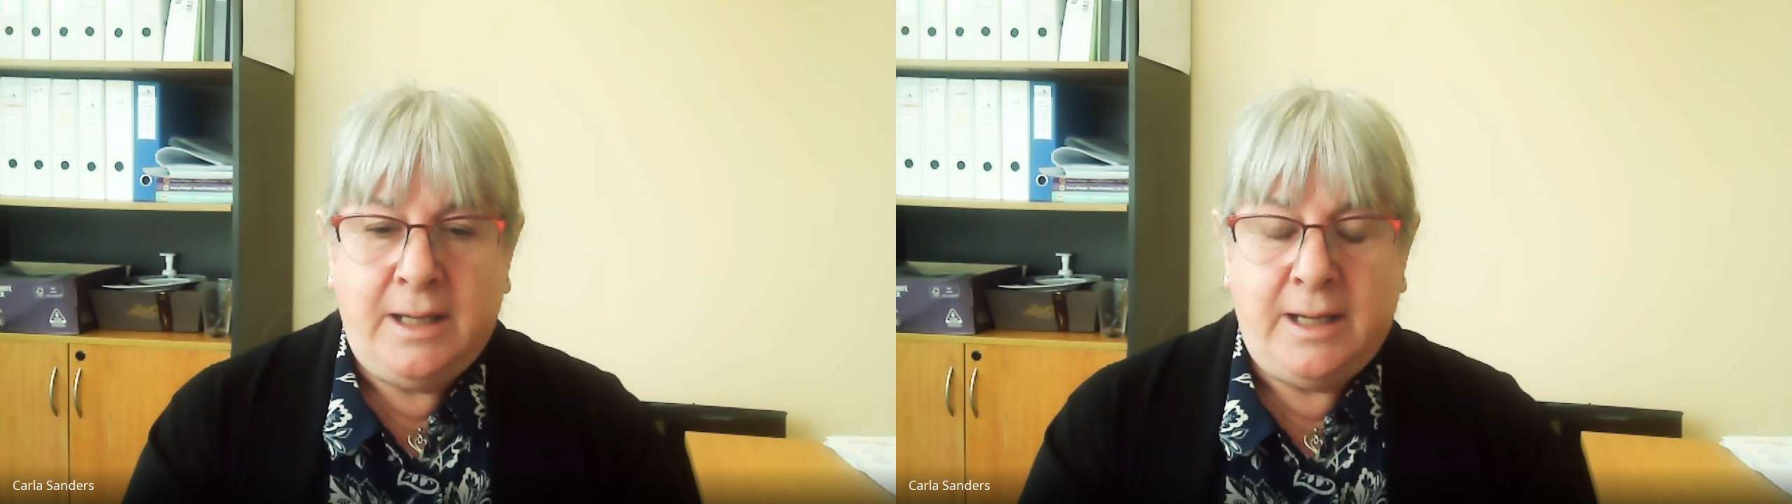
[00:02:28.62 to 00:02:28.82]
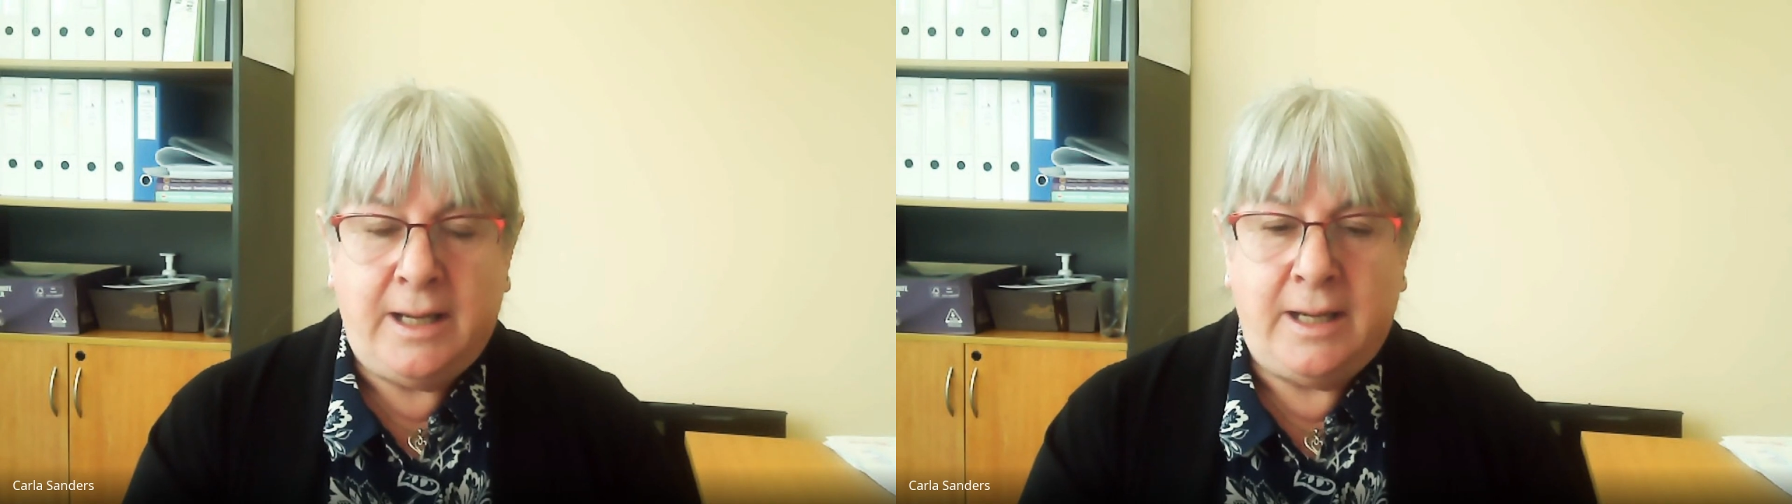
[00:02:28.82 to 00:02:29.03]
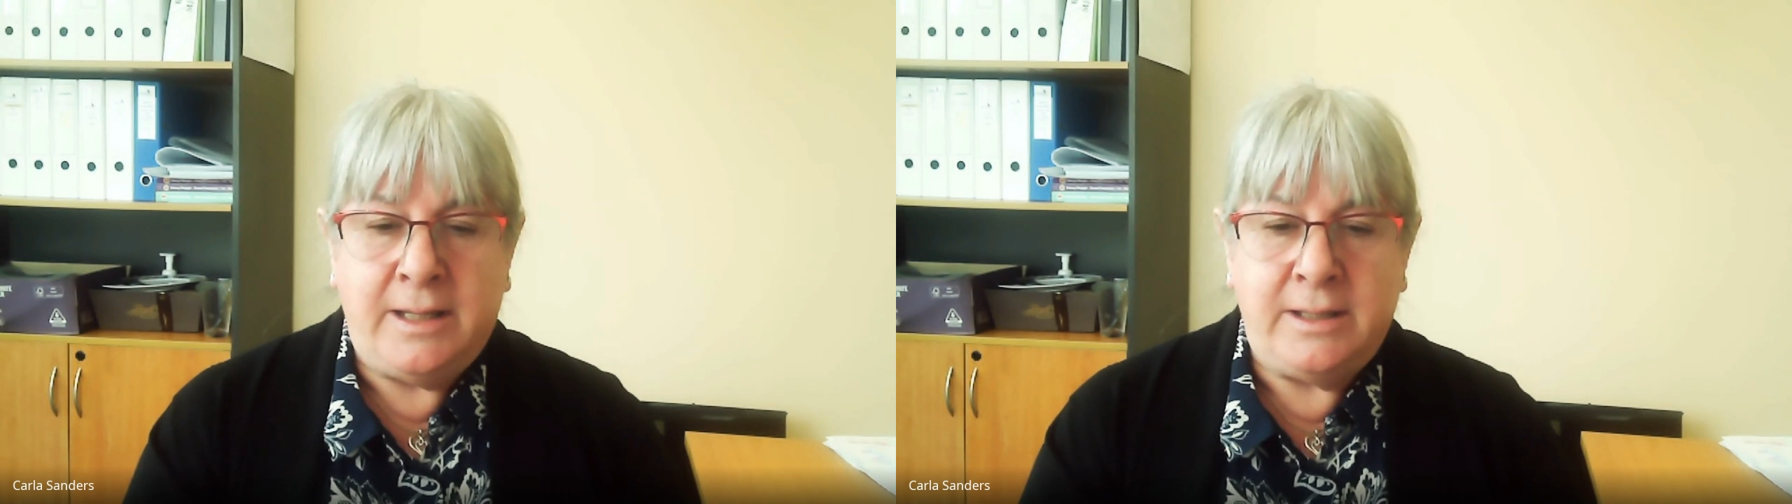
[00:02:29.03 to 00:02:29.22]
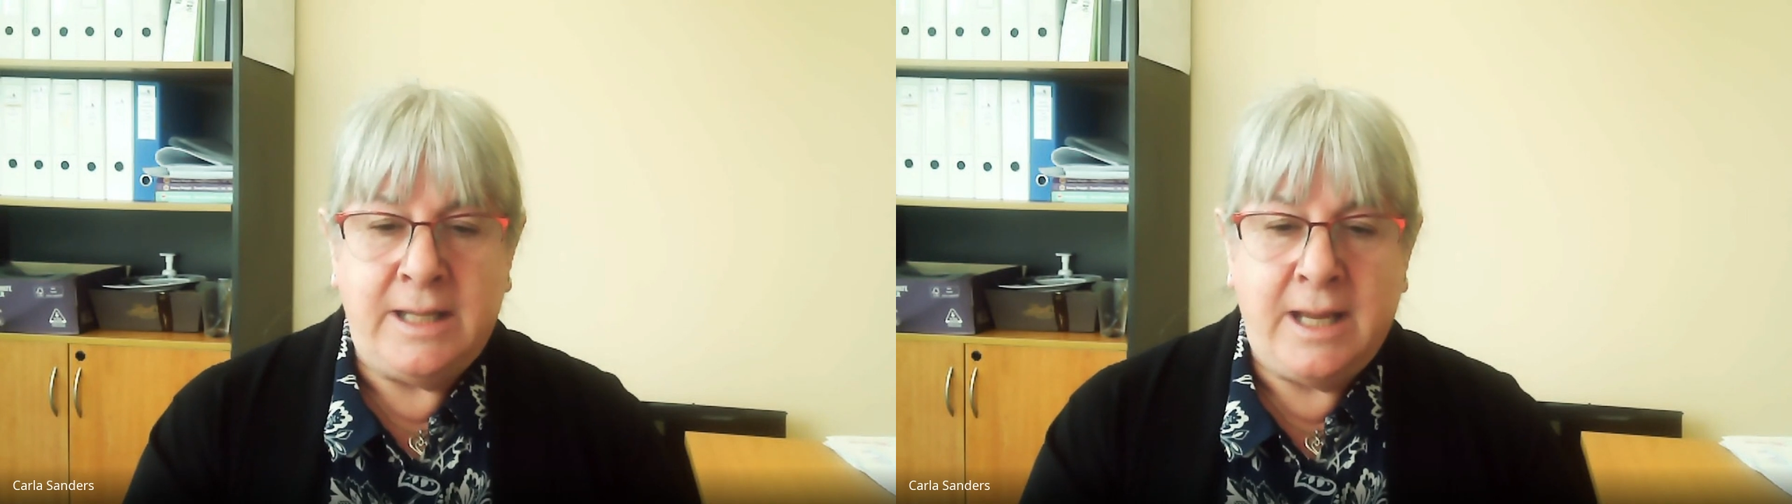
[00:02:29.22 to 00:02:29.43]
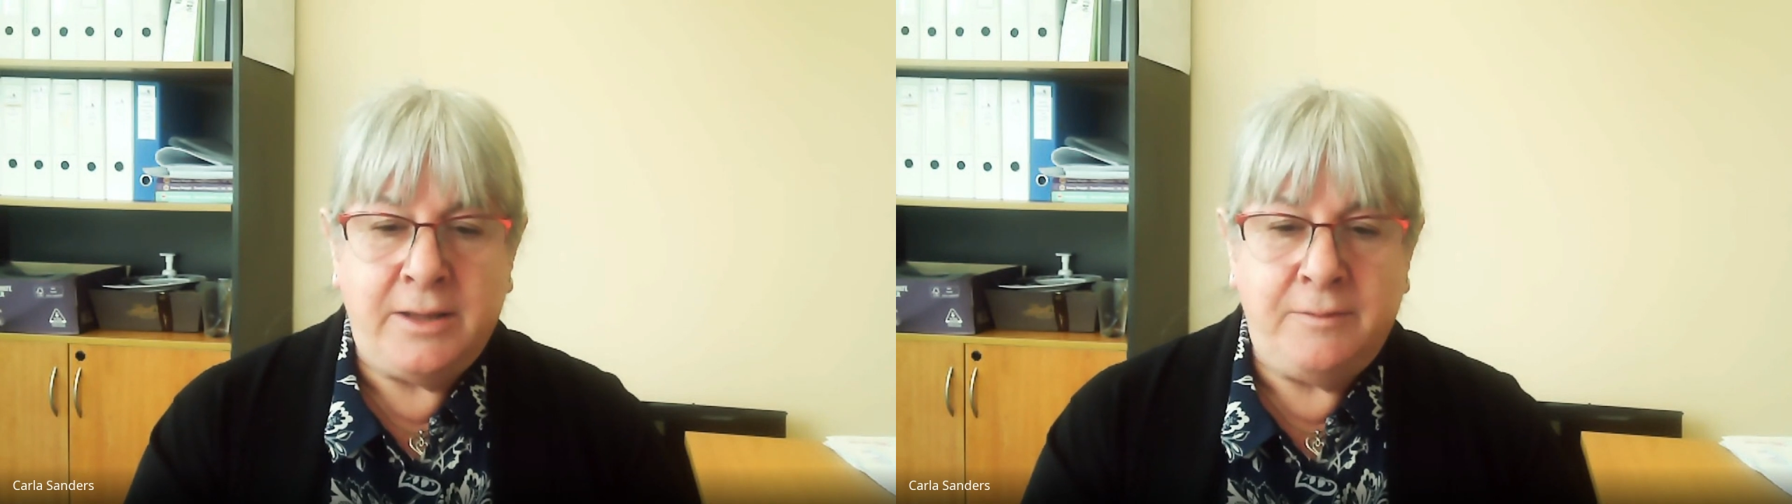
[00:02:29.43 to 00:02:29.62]

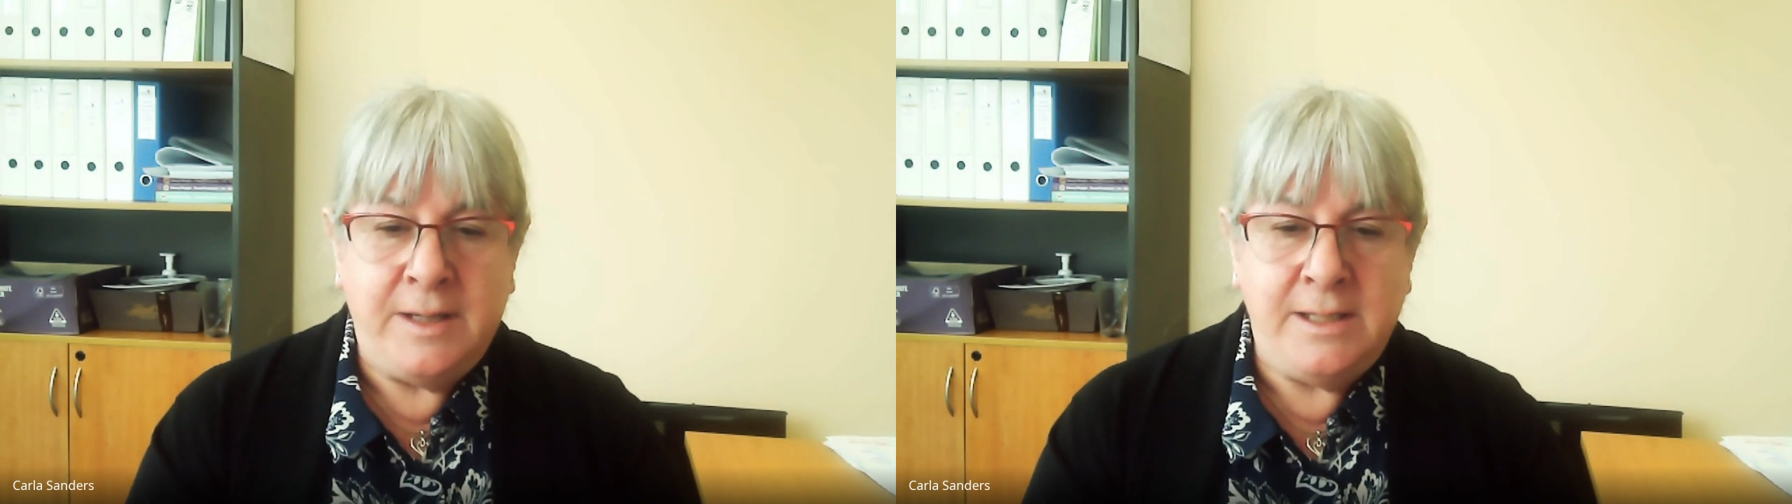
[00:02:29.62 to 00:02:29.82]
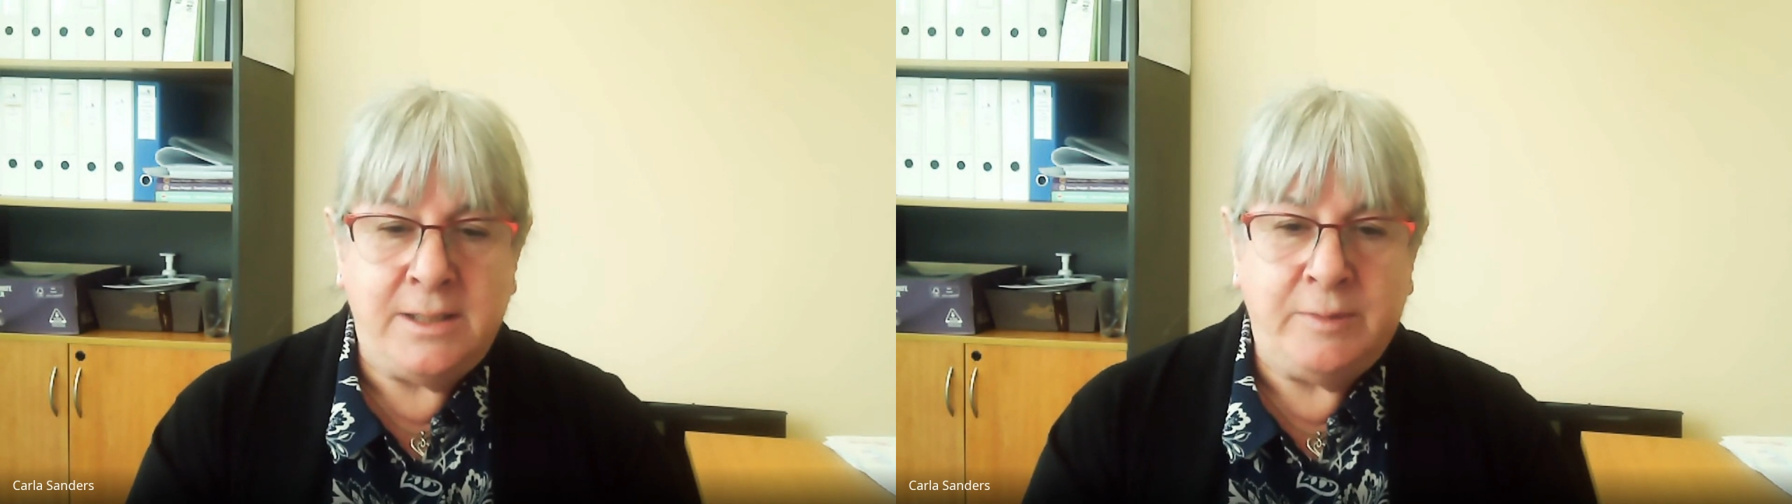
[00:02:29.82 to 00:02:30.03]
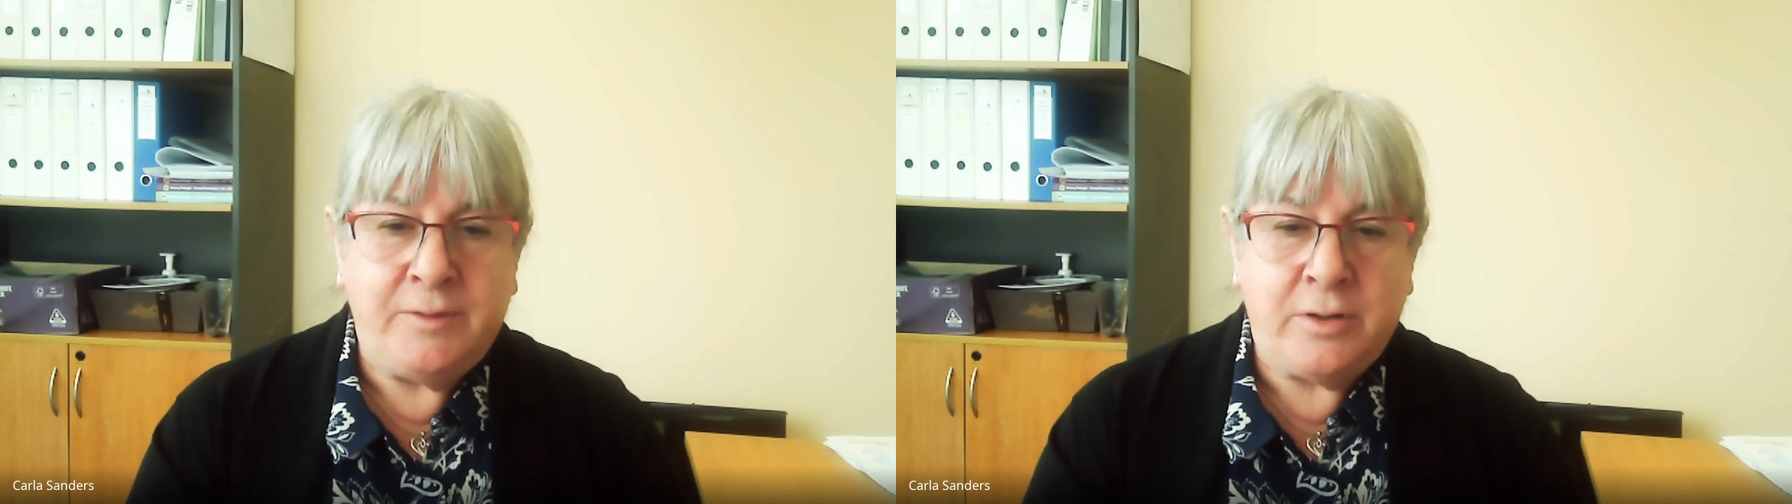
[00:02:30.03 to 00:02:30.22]
The other visa we've